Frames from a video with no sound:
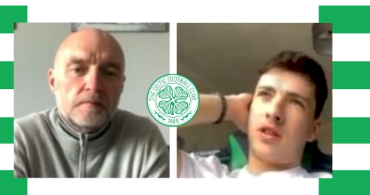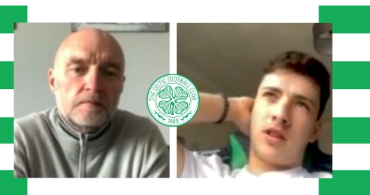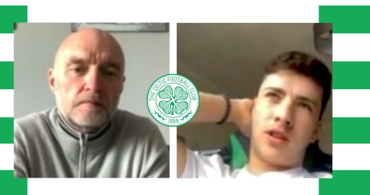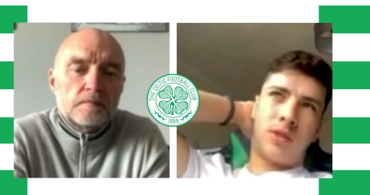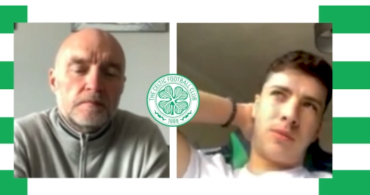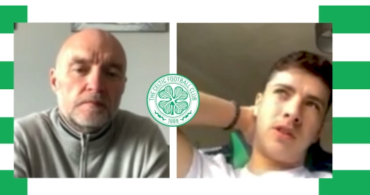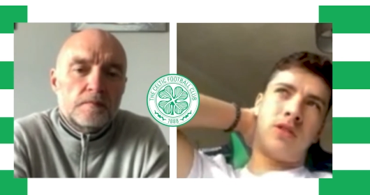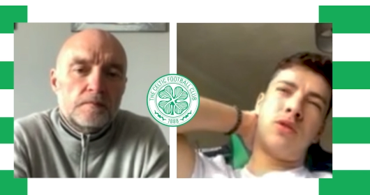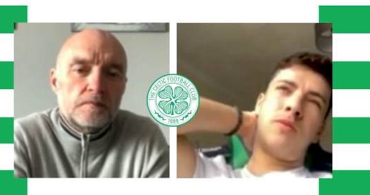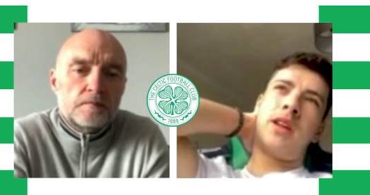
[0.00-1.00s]
Speaker 1: there's been
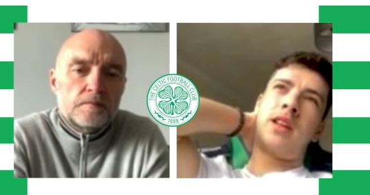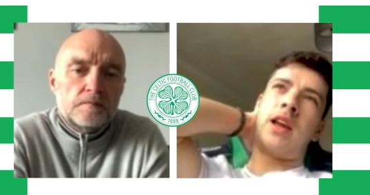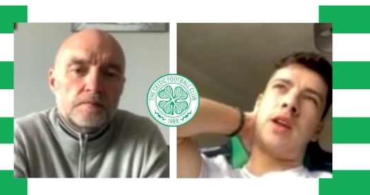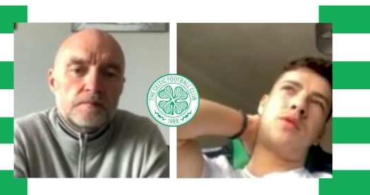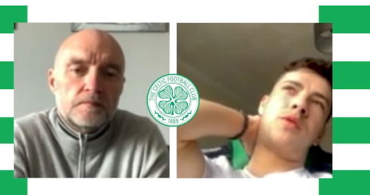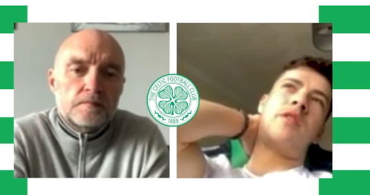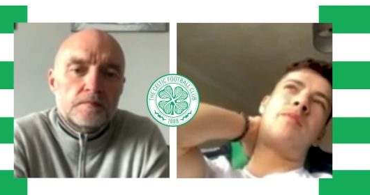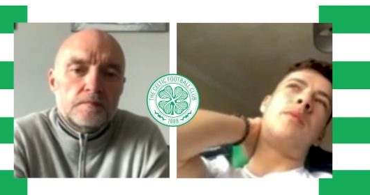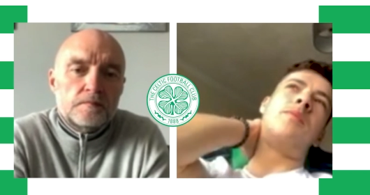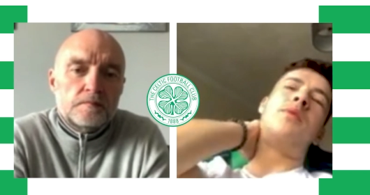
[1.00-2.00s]
so many times where I've
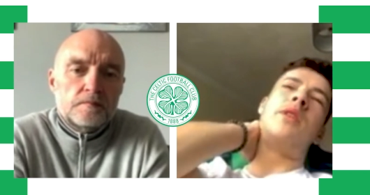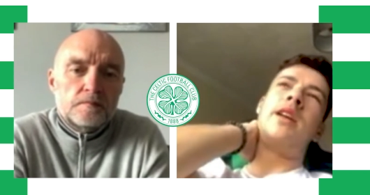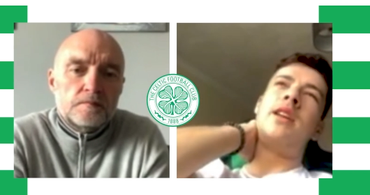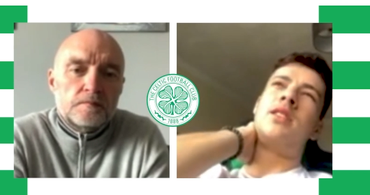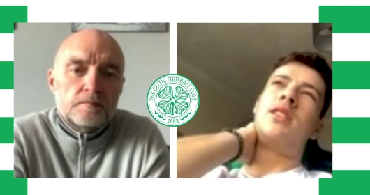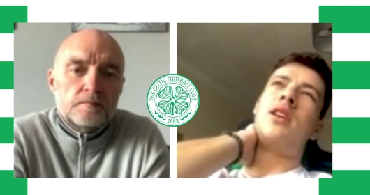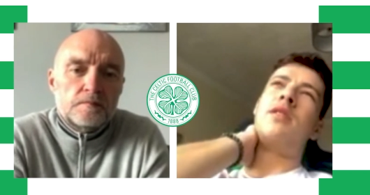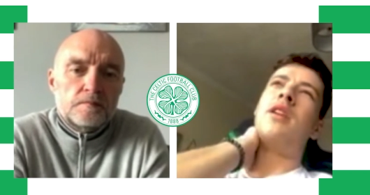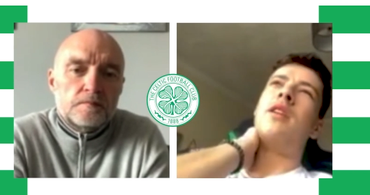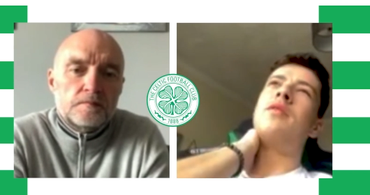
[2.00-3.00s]
been playing and stuff,
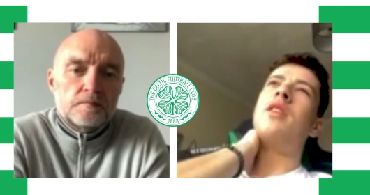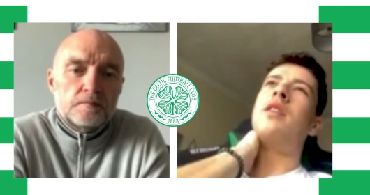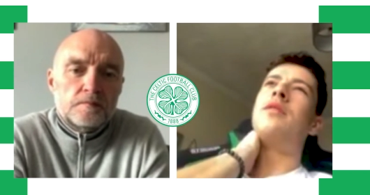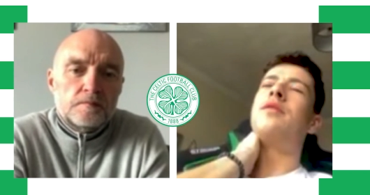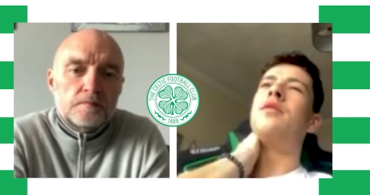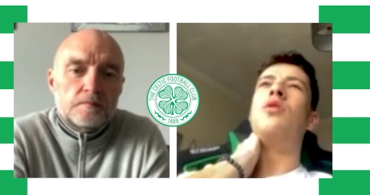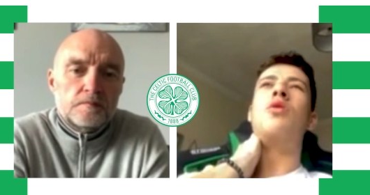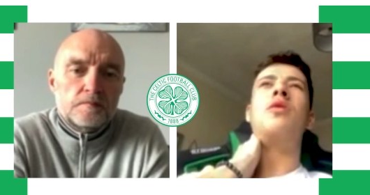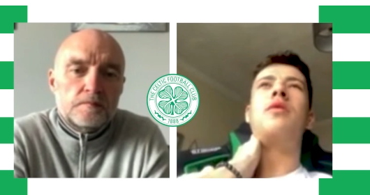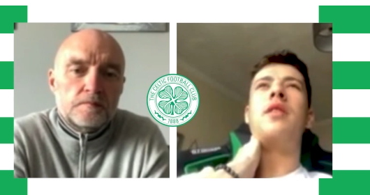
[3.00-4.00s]
and I've
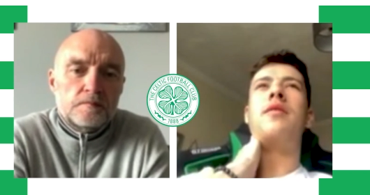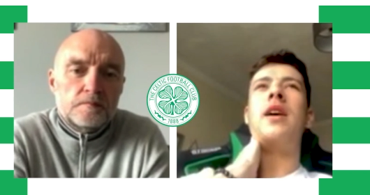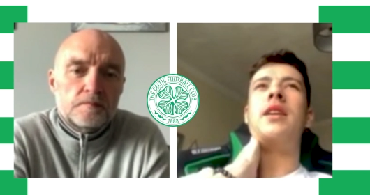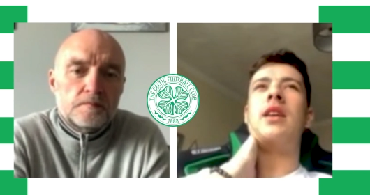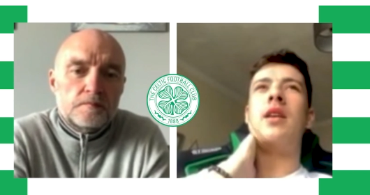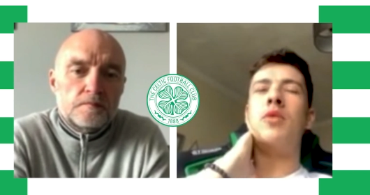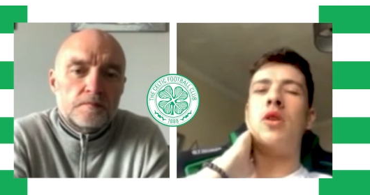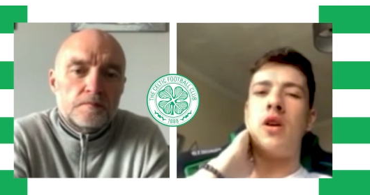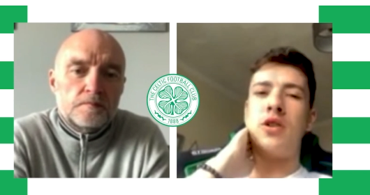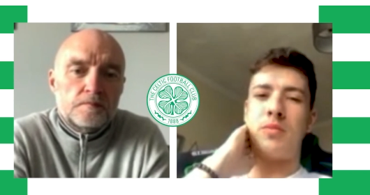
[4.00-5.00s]
known for a fact I'm
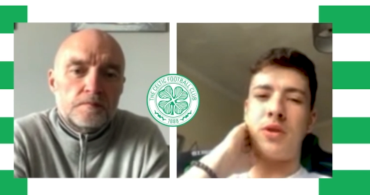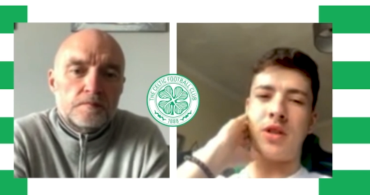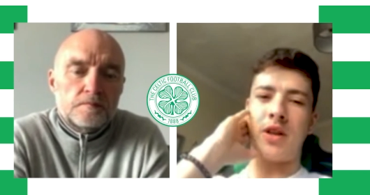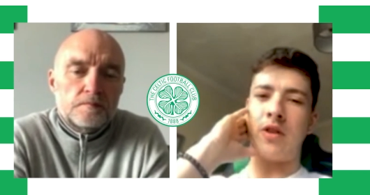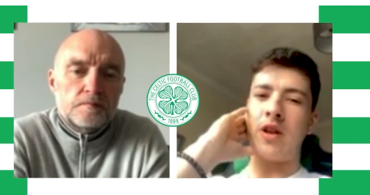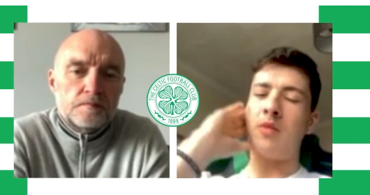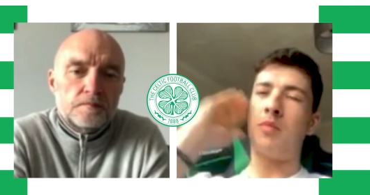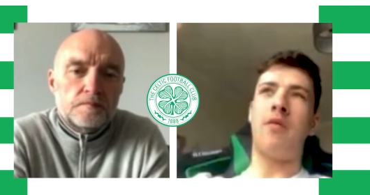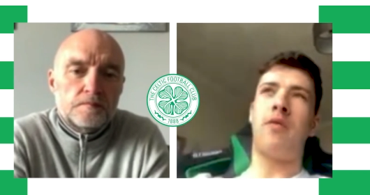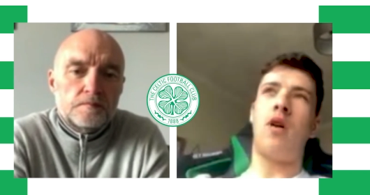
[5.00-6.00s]
not 100% right,
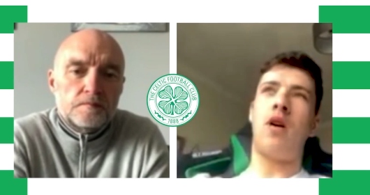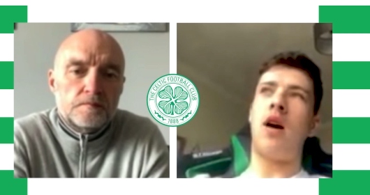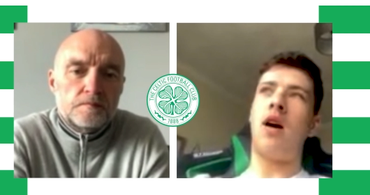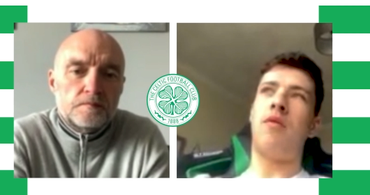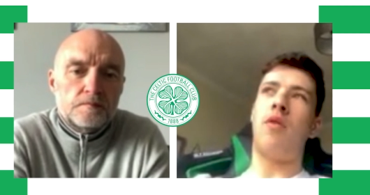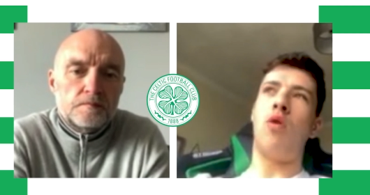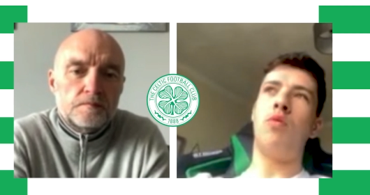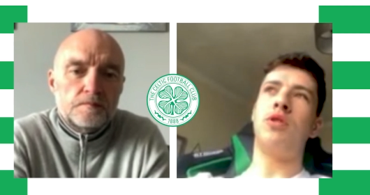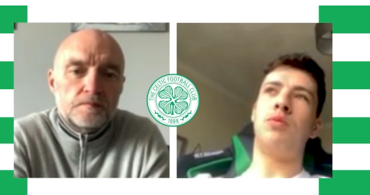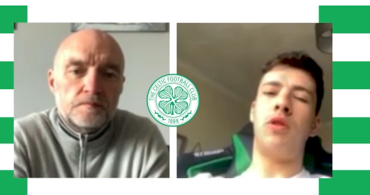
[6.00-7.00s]
but I've
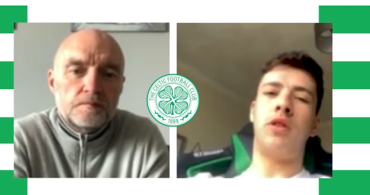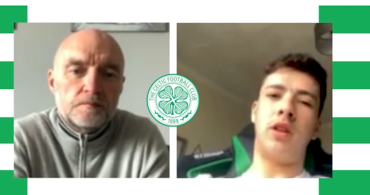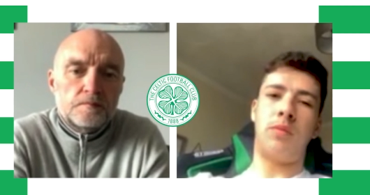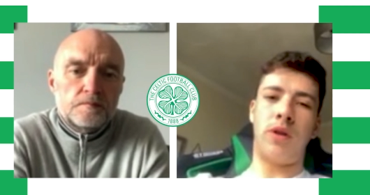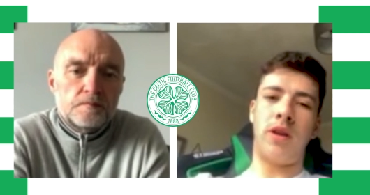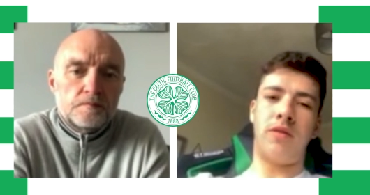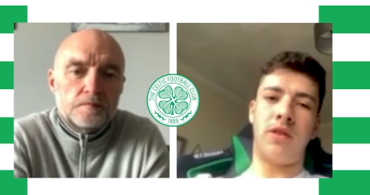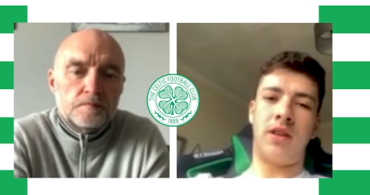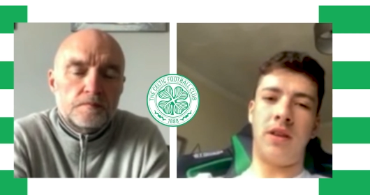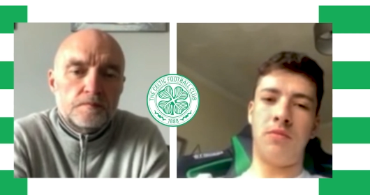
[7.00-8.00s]
always wanted to play for
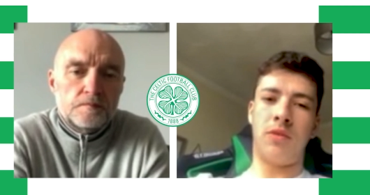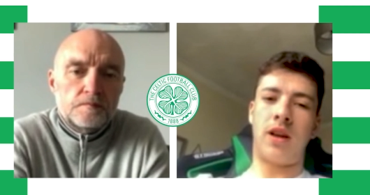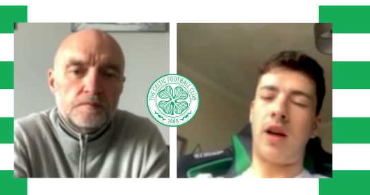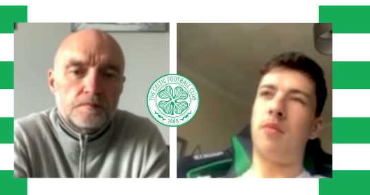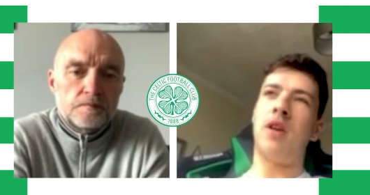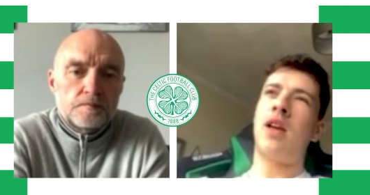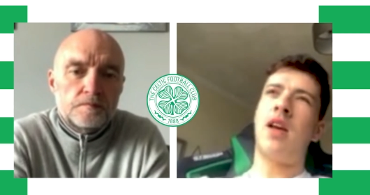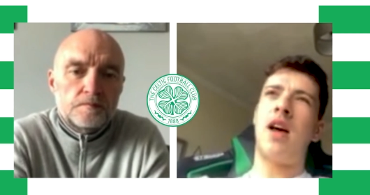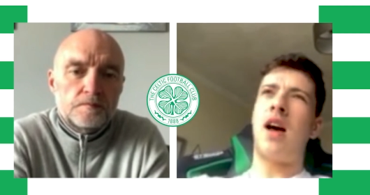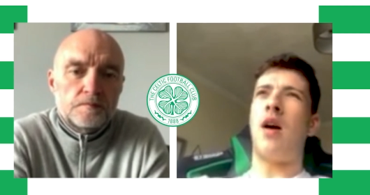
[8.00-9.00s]
the team.
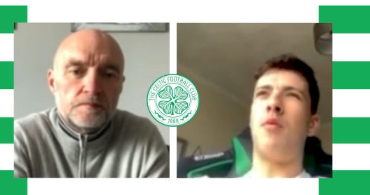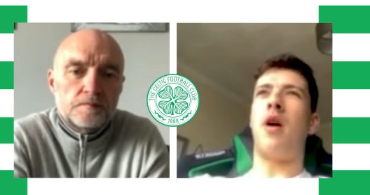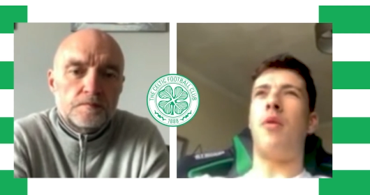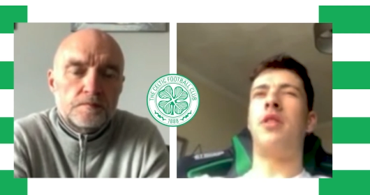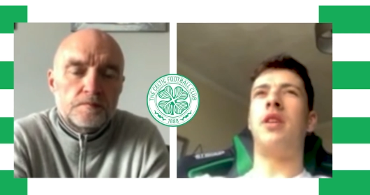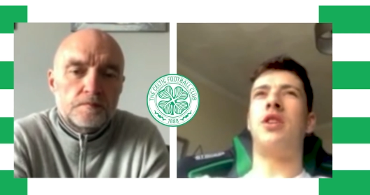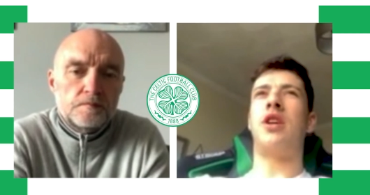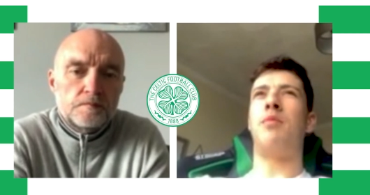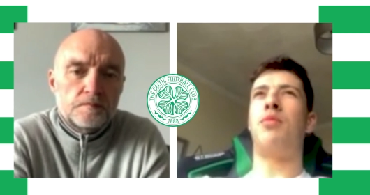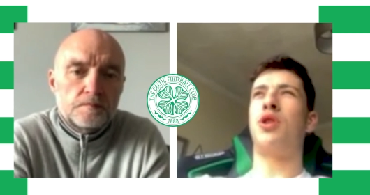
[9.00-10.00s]
I wanted to
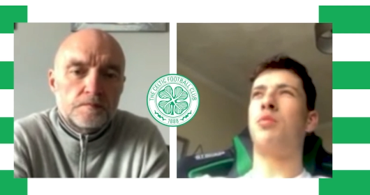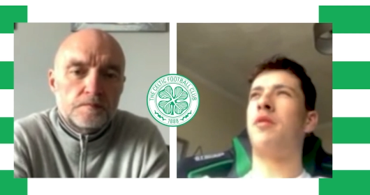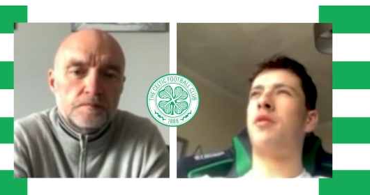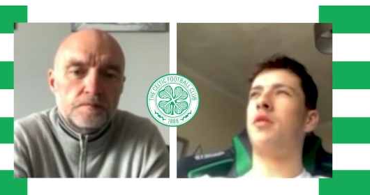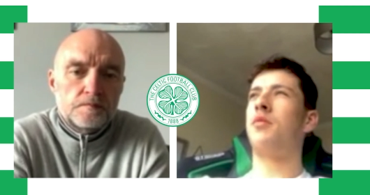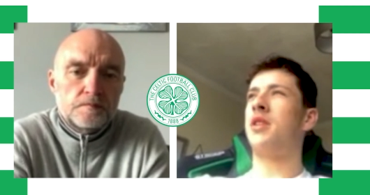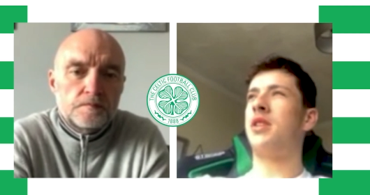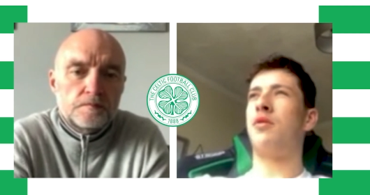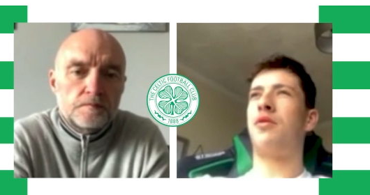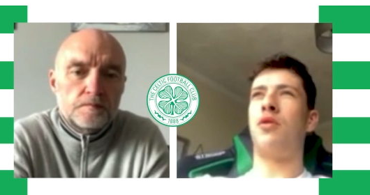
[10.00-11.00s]
try and push
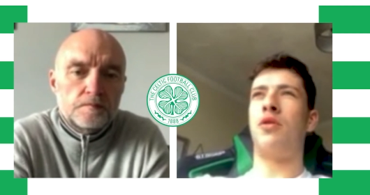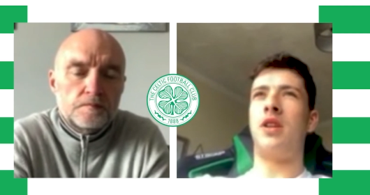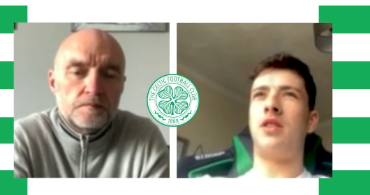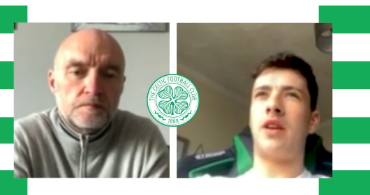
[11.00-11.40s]
myself through these